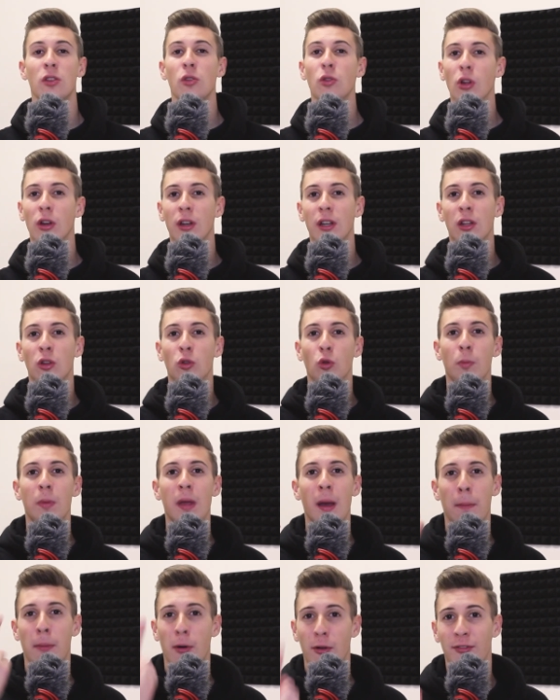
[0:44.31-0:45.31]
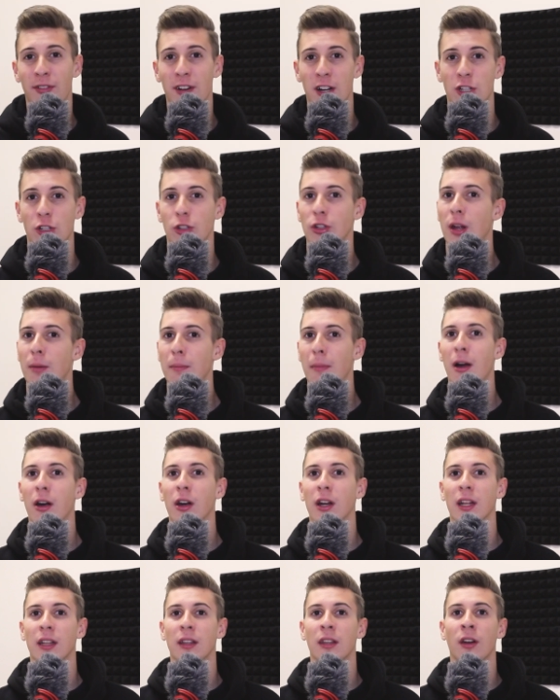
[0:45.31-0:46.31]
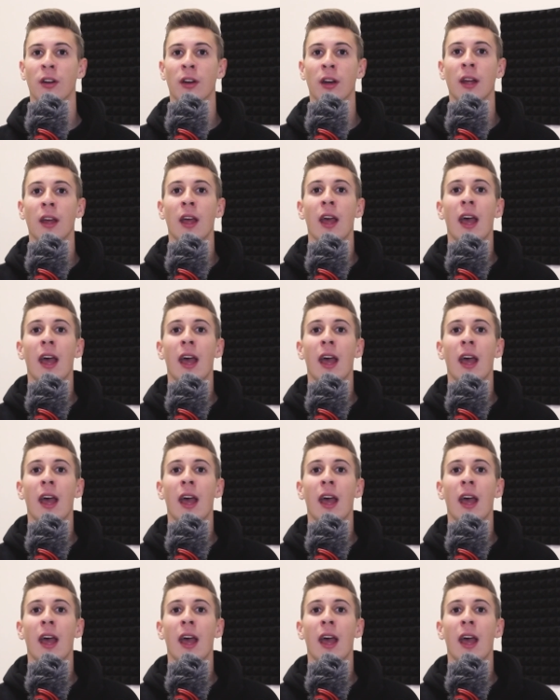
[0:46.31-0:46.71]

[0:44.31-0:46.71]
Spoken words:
you don't need to be a professional marketer,